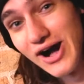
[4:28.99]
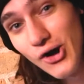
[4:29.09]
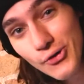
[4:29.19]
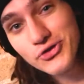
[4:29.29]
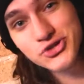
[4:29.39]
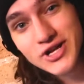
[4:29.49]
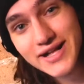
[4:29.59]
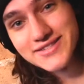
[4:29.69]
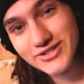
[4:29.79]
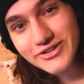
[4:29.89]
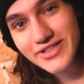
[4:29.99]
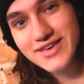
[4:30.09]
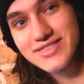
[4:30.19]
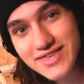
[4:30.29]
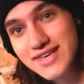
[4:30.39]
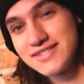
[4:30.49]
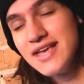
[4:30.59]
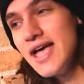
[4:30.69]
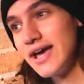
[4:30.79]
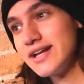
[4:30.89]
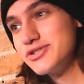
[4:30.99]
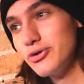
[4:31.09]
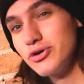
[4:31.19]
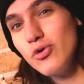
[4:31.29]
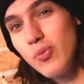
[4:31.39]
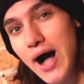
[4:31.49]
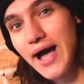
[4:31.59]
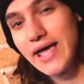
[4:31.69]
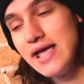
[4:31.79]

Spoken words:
All the shots look like this, and I don't know why.